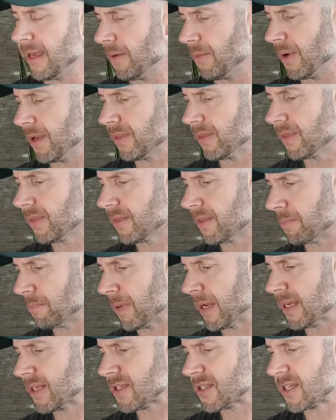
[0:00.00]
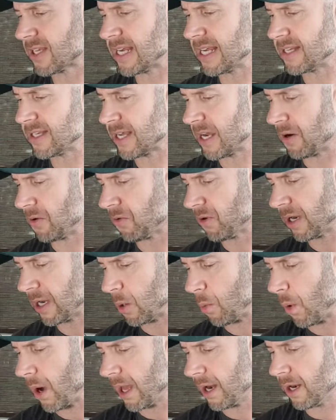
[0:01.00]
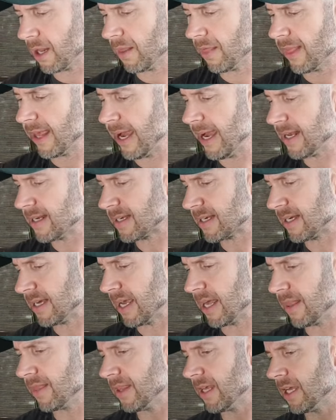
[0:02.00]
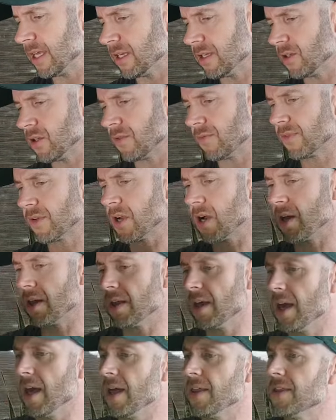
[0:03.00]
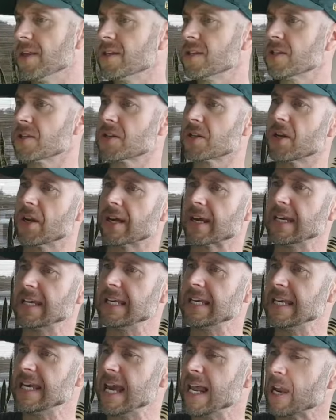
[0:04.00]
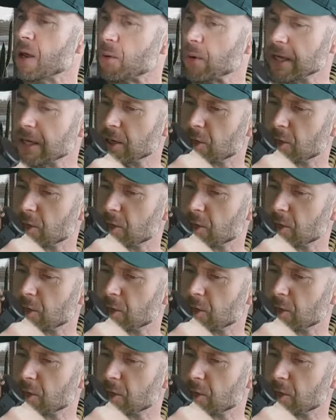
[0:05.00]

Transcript: that one. The pink stands out really well on that. And then you've got, this is like a yellowy